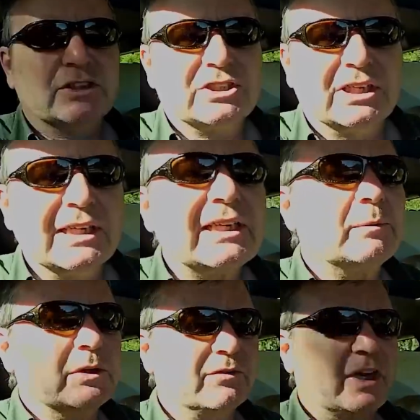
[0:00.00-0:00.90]
just a
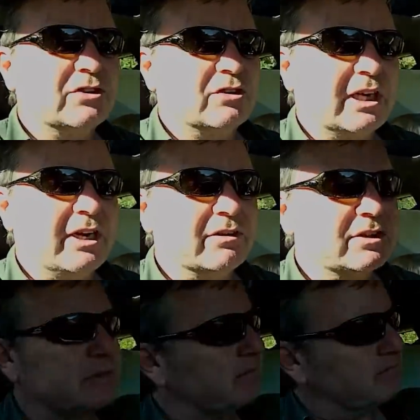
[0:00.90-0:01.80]
little bit of extra
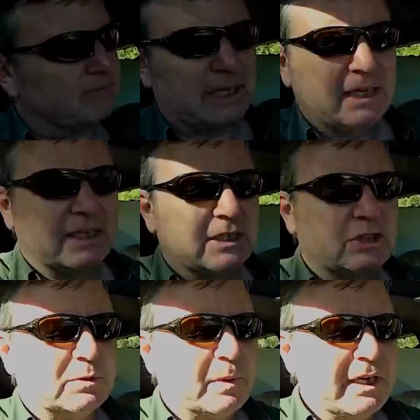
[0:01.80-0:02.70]
clearance.
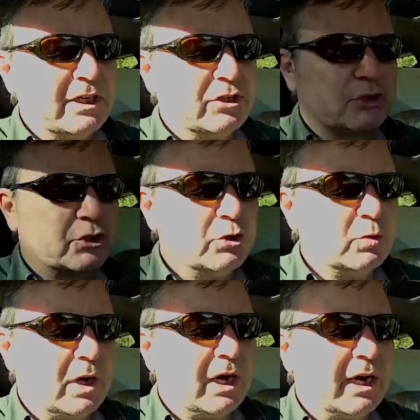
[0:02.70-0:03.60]
Speed
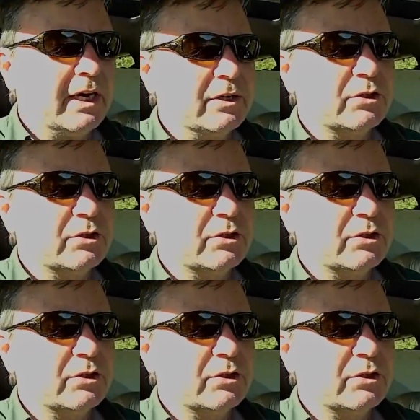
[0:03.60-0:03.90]
too high